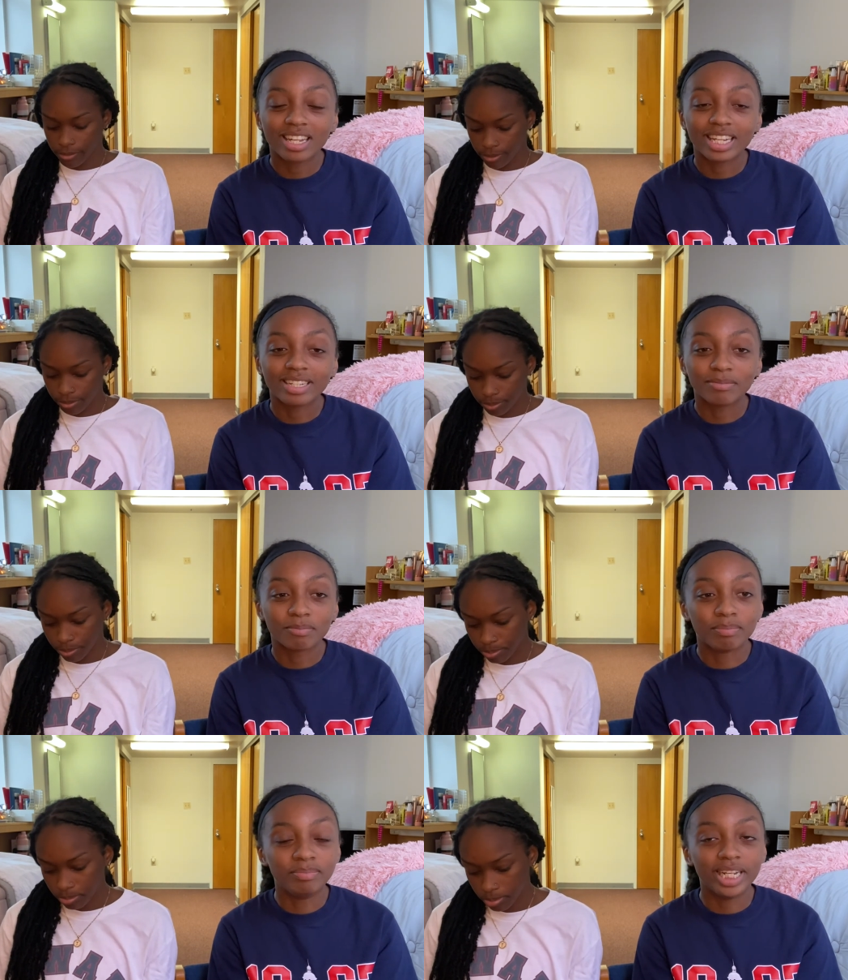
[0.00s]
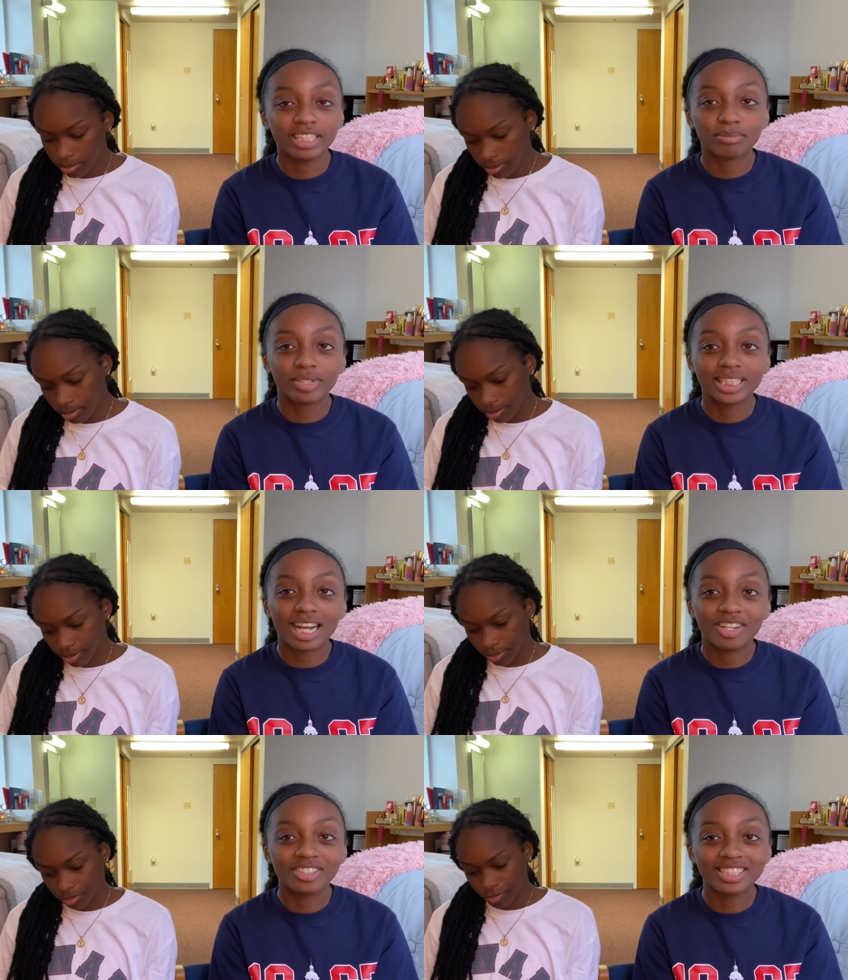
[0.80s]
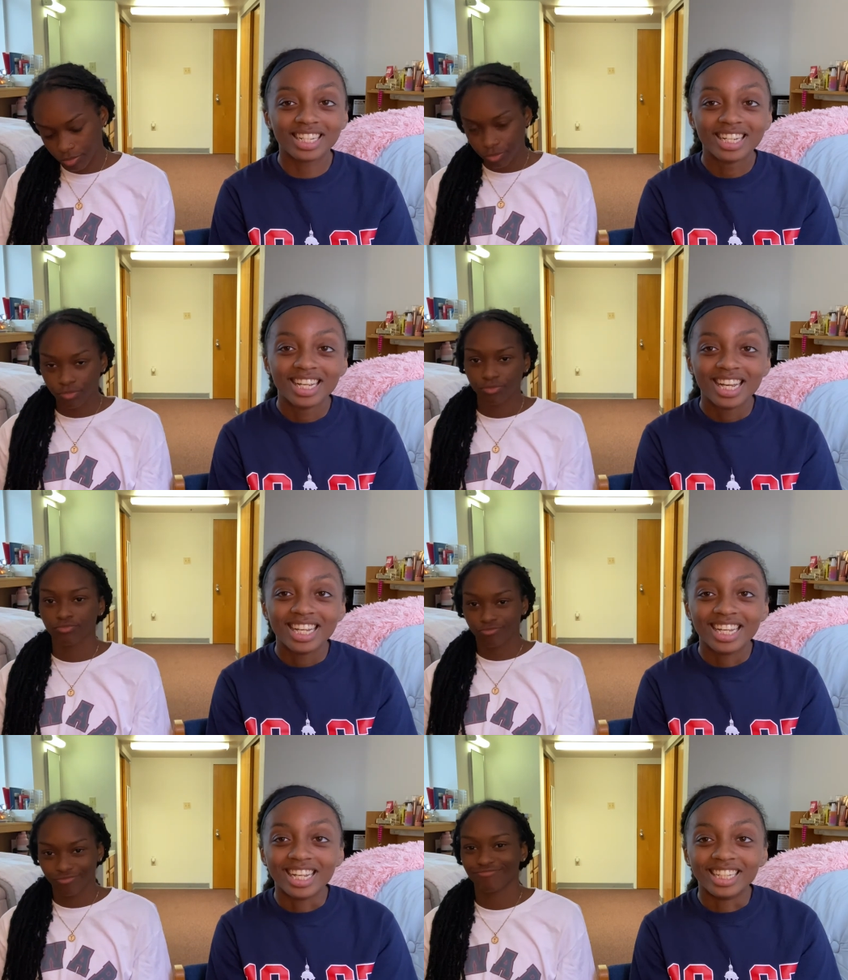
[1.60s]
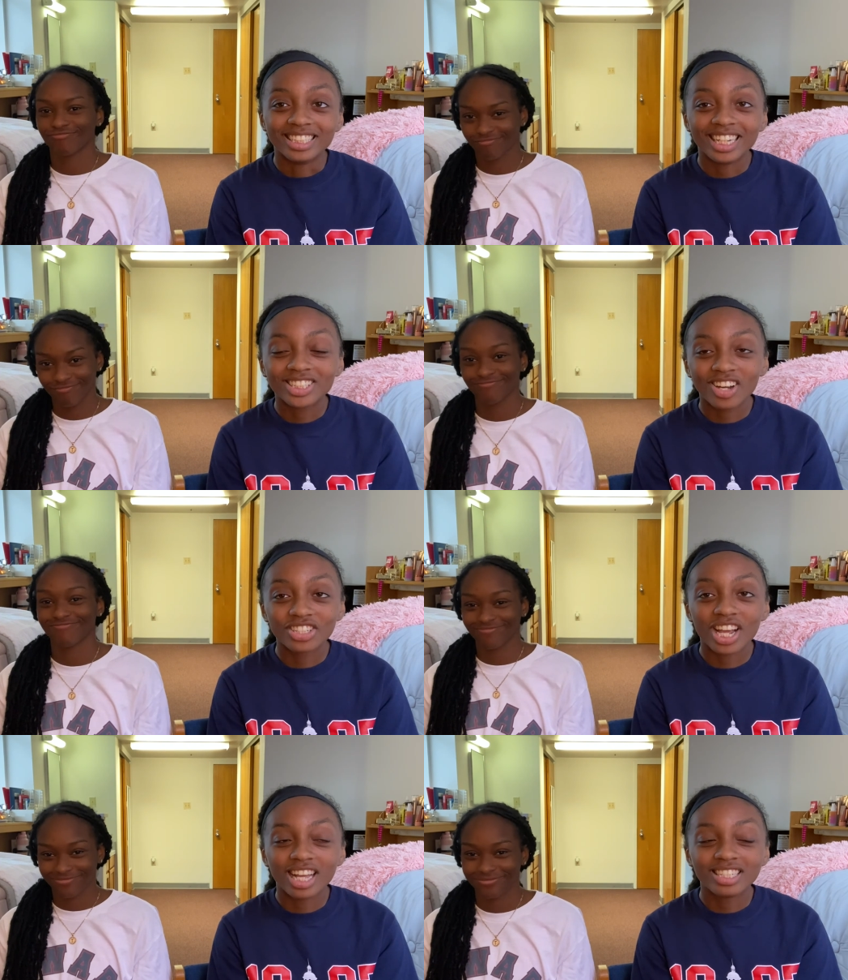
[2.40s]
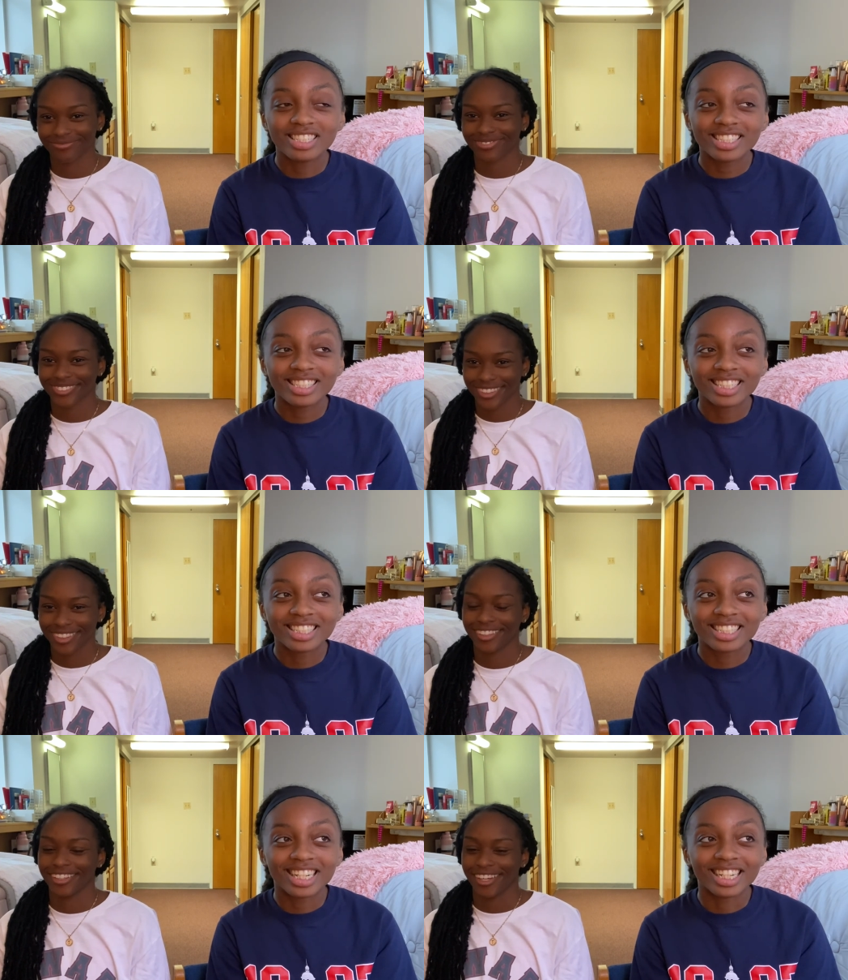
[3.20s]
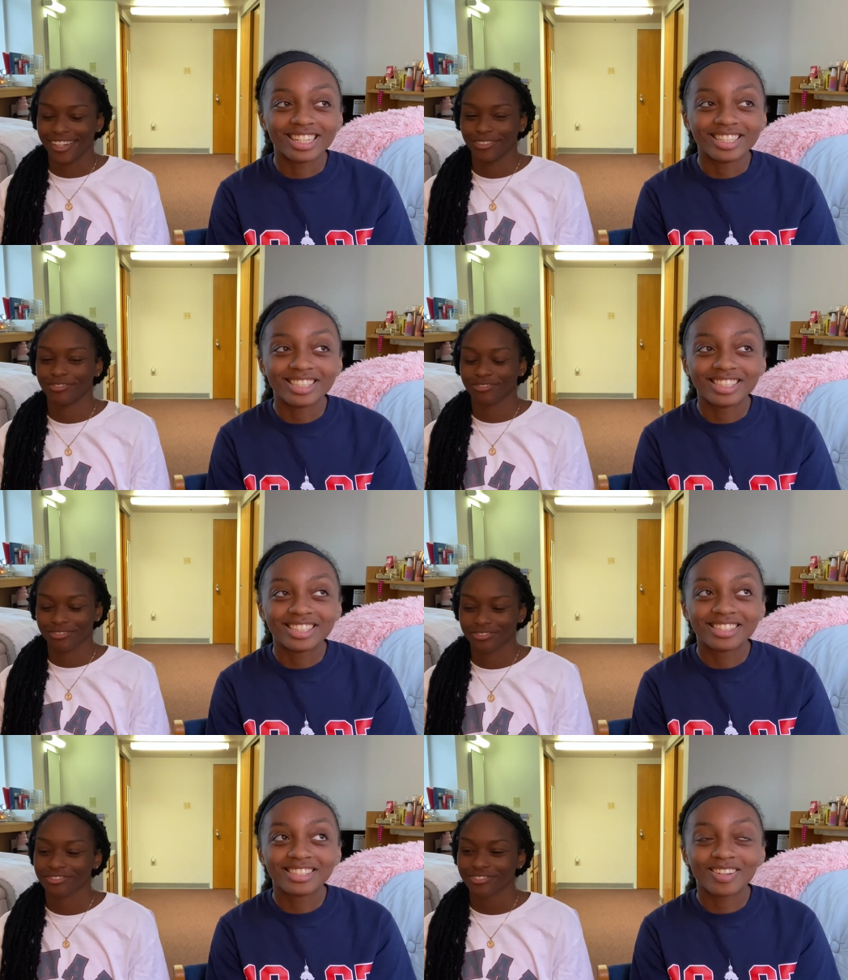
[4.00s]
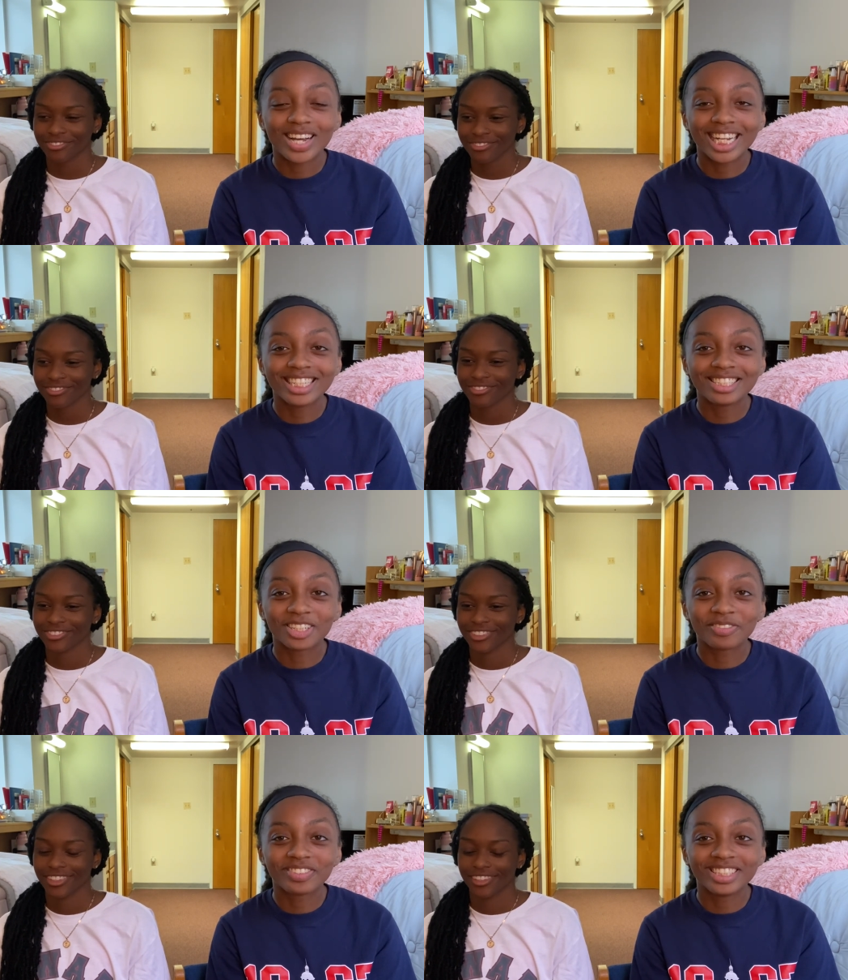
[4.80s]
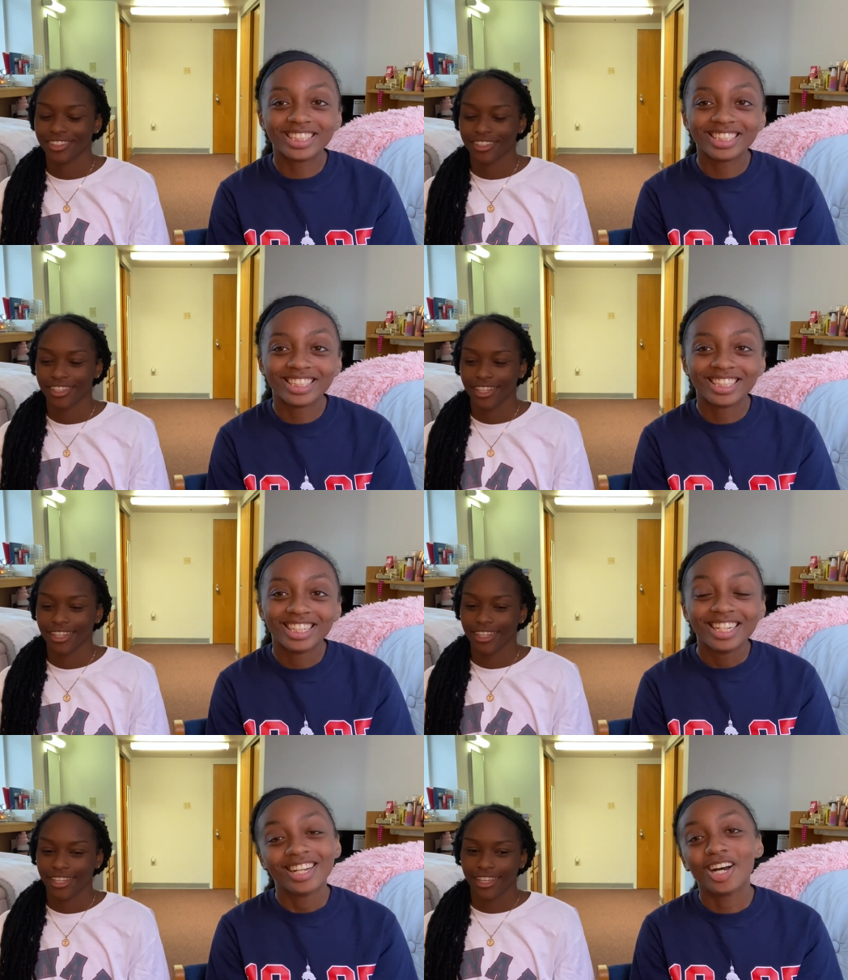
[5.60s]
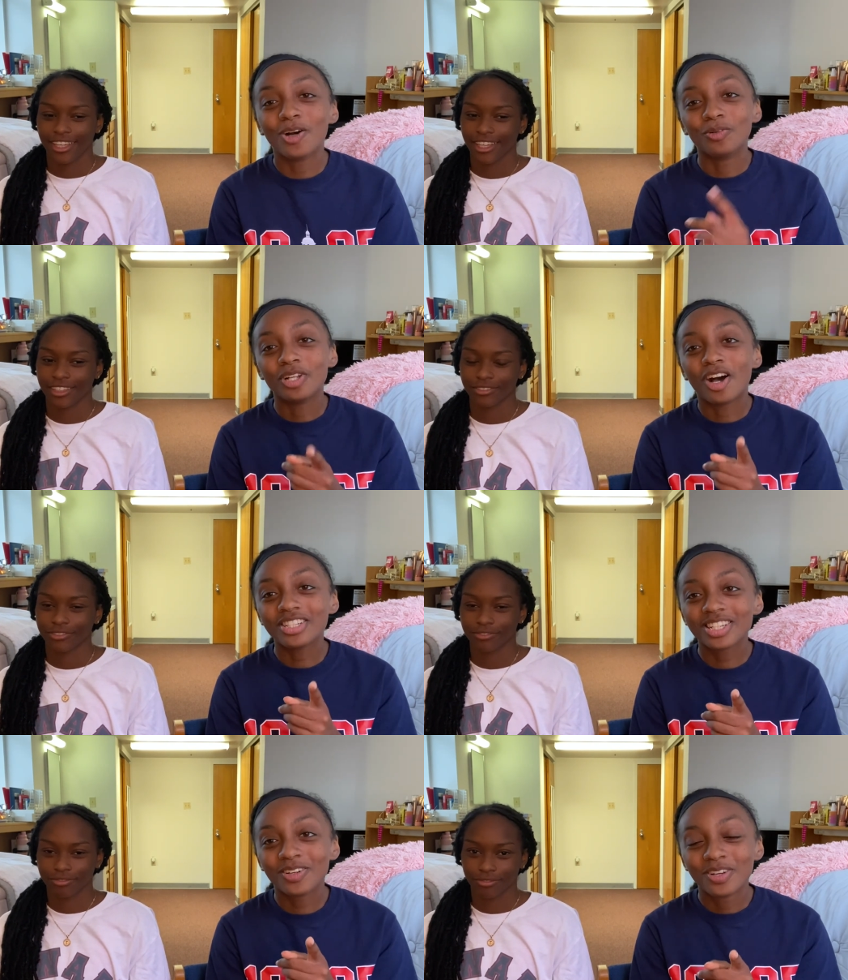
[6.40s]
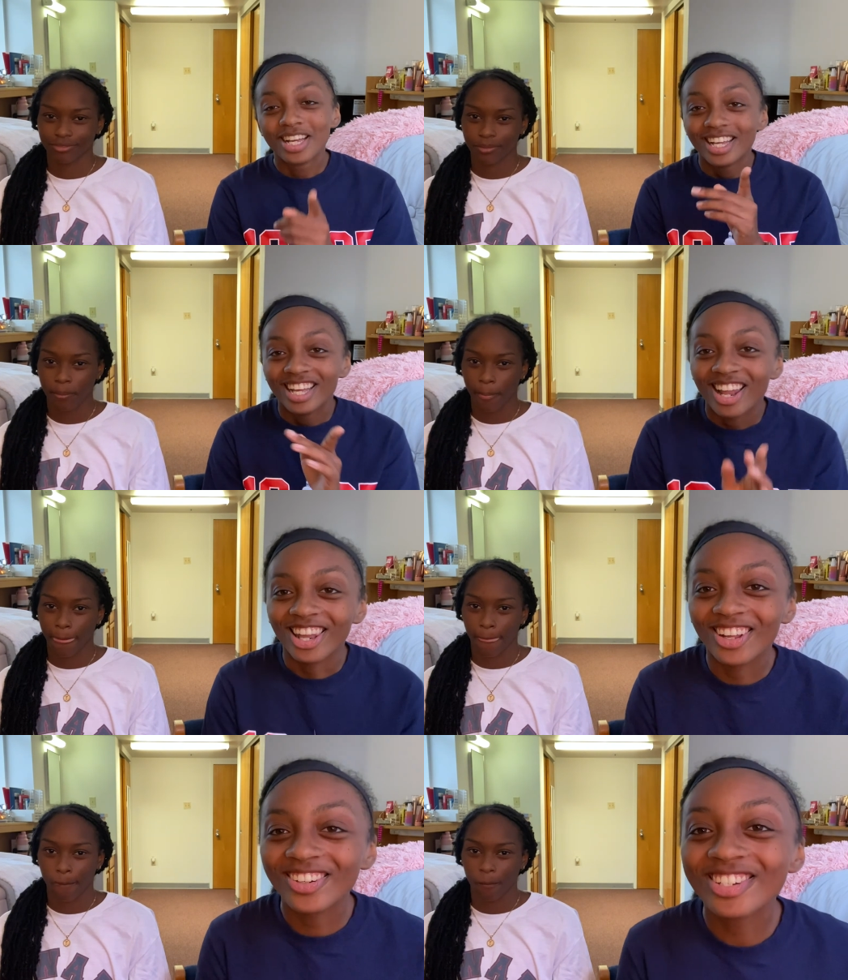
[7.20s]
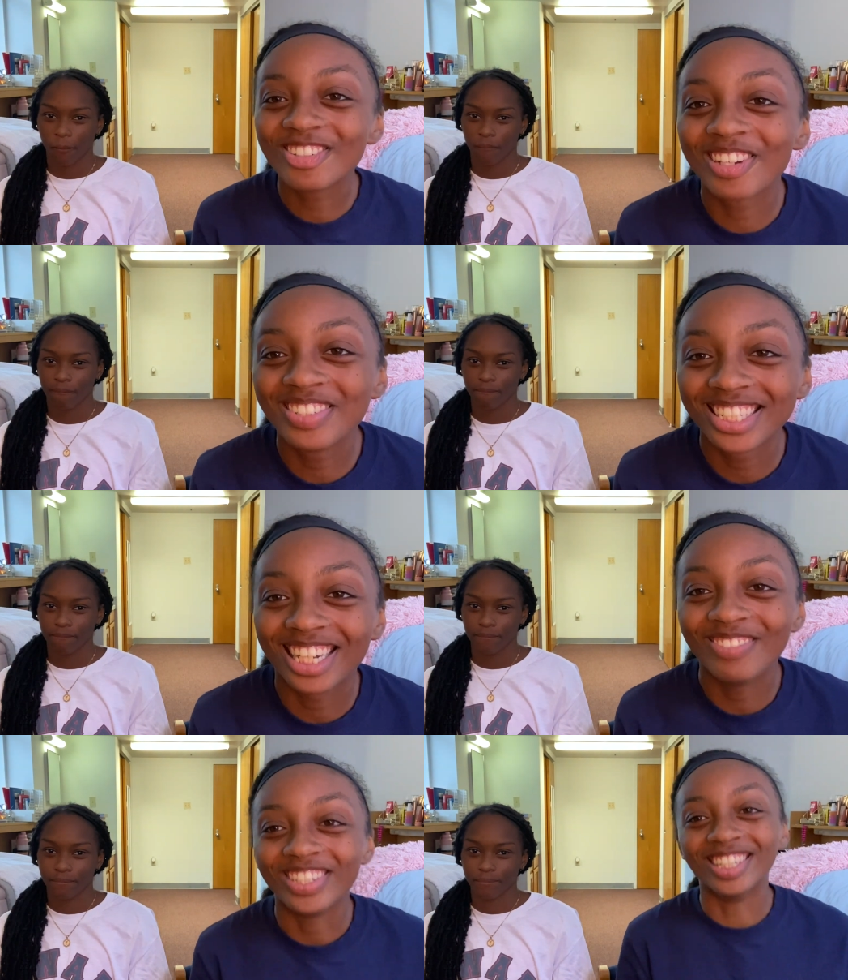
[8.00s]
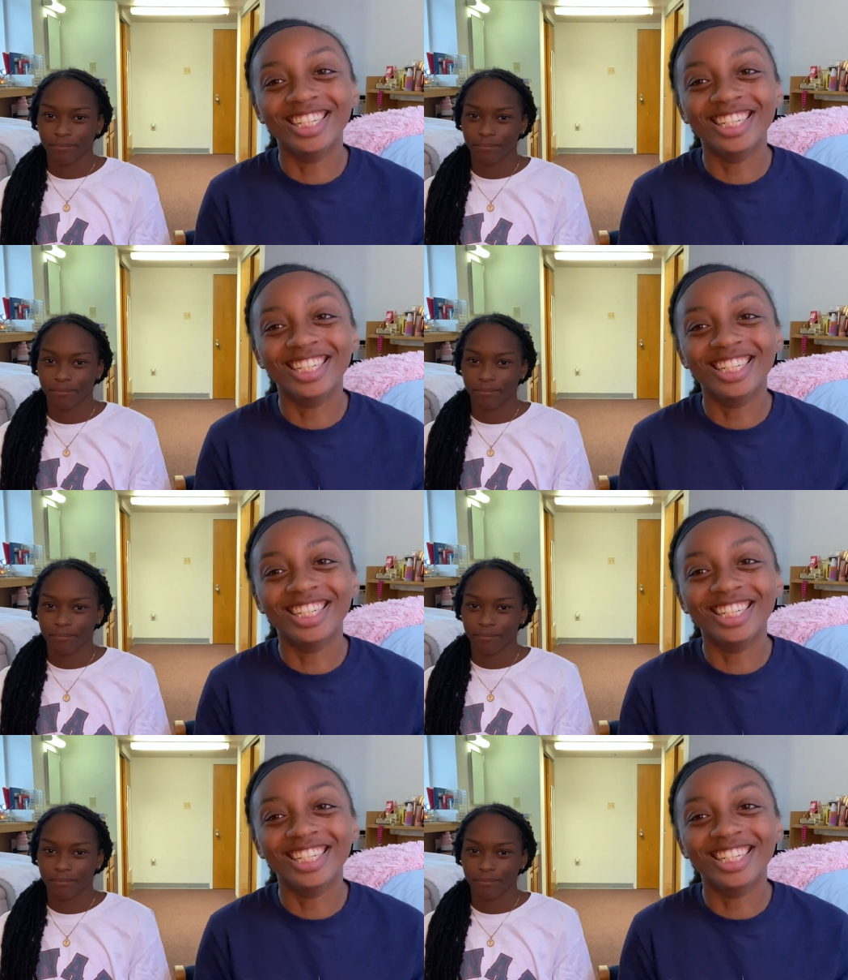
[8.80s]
Speaker 1: like dance breakouts and TikTok challenges yeah. and swag and surfing. Oh, also Learn Dreams and Nightmares.